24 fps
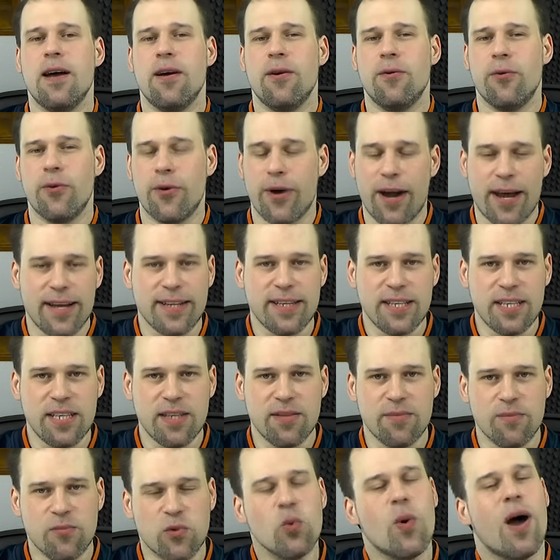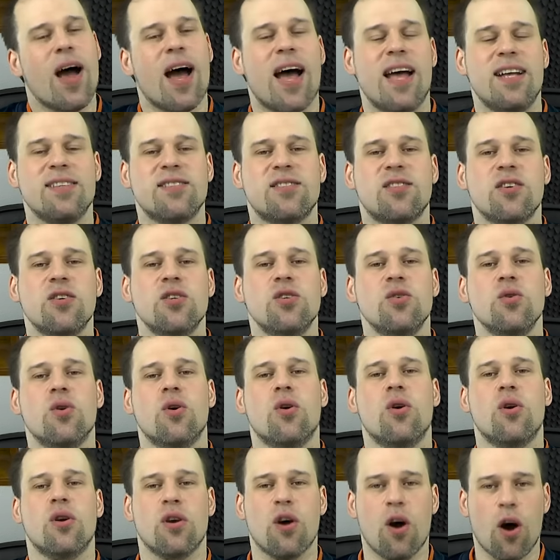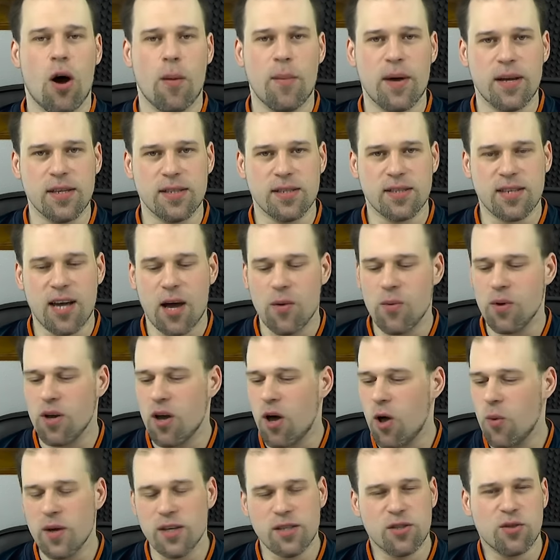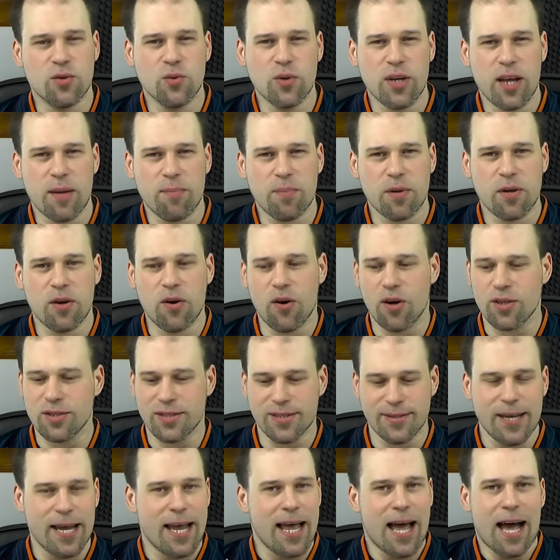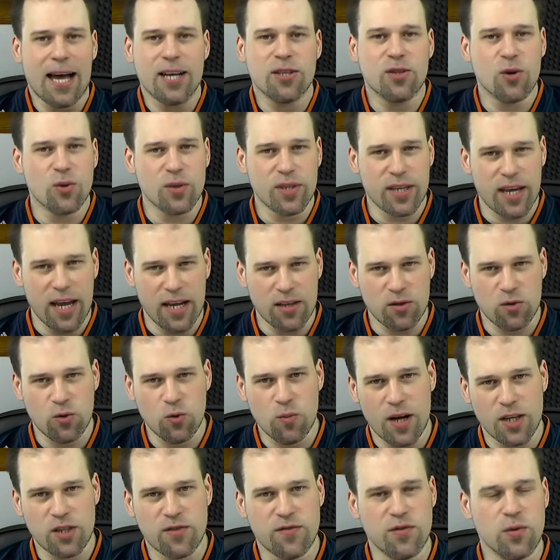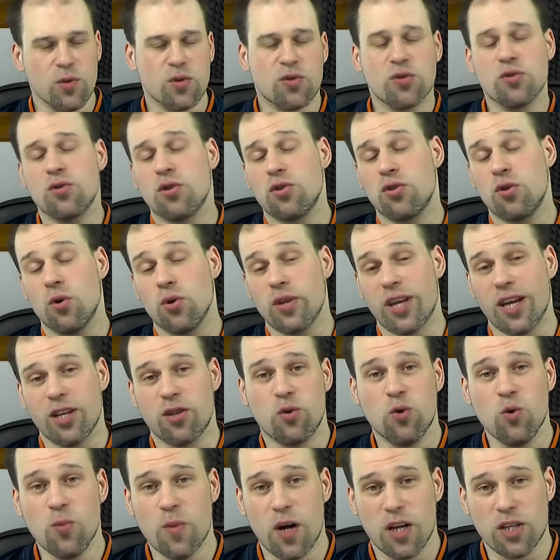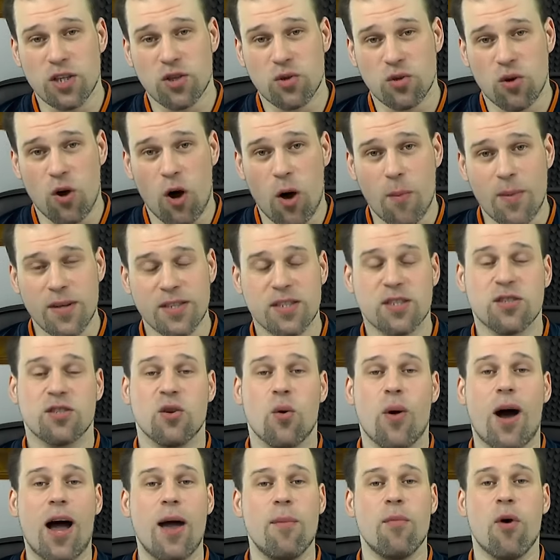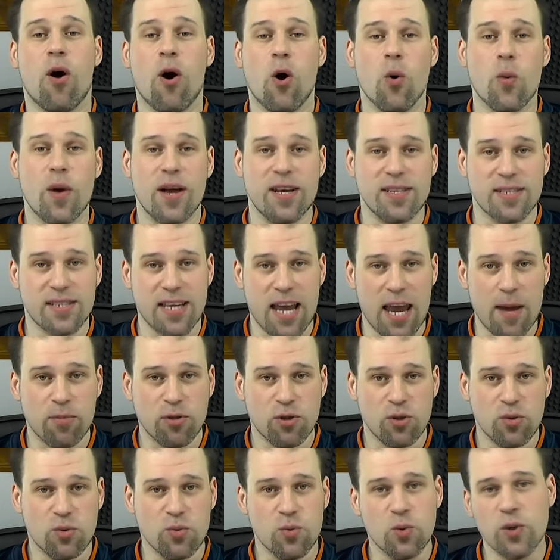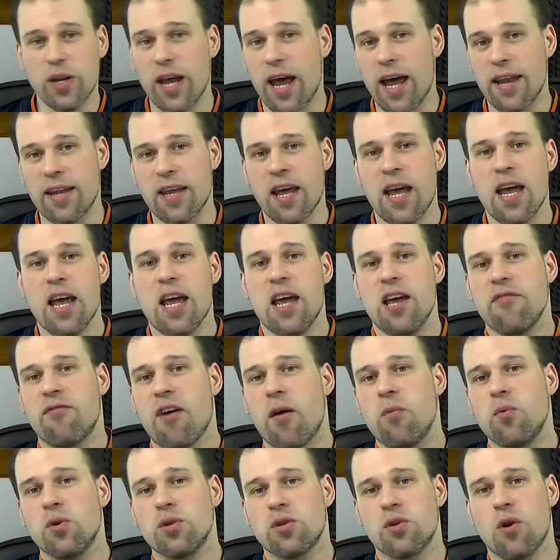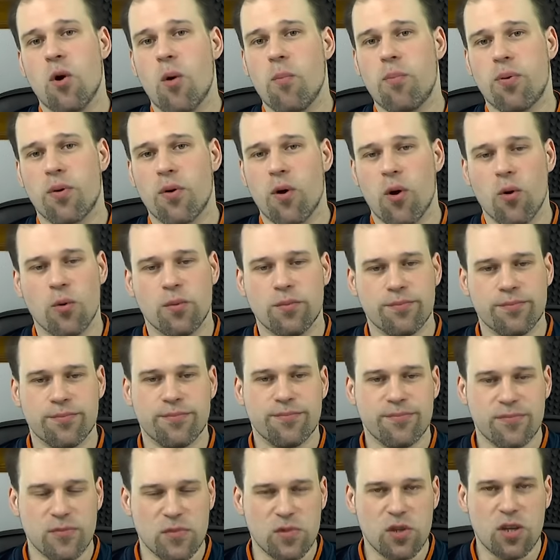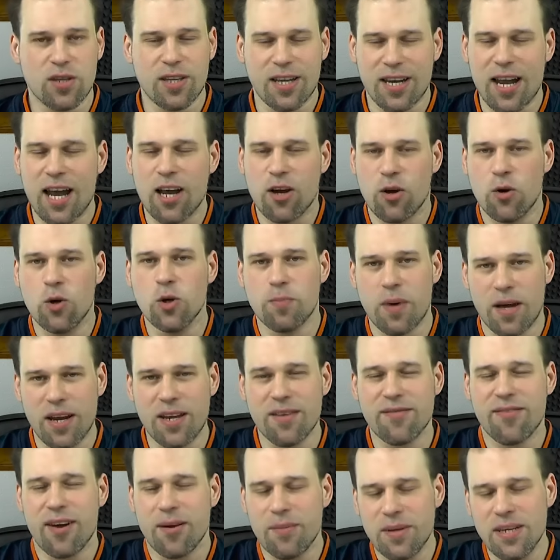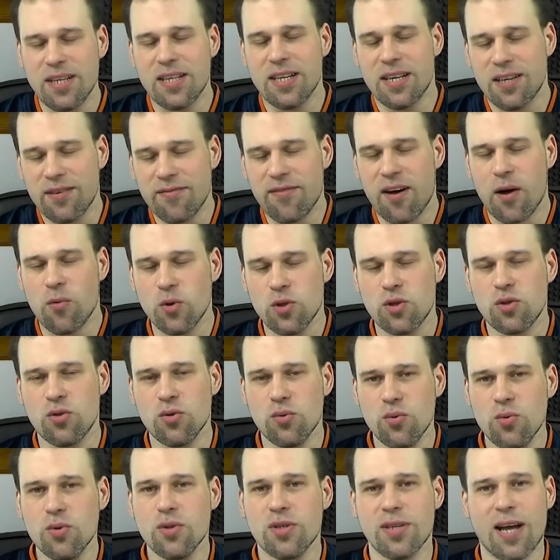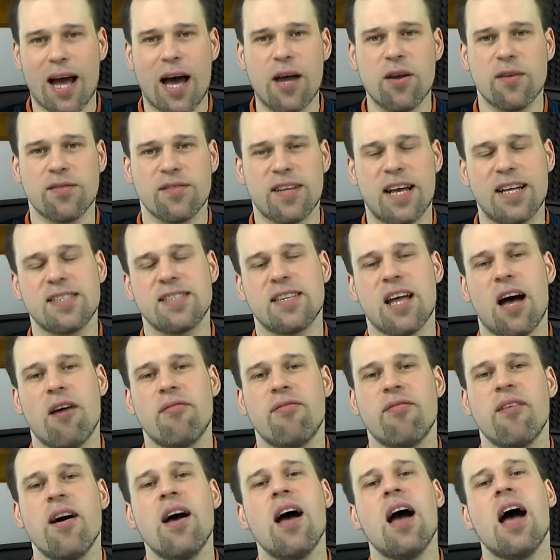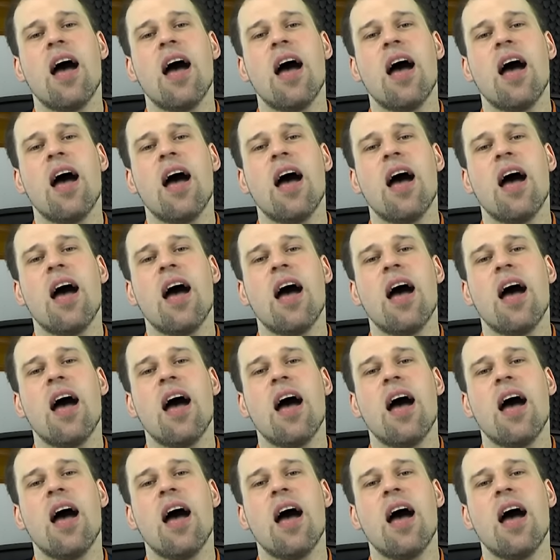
ready to answer your comments. I will always do that, because I don't get too much views, don't get too much comments, so I'm always able to do that. If I would go pro, not that I could, but if I would do kind of that stuff,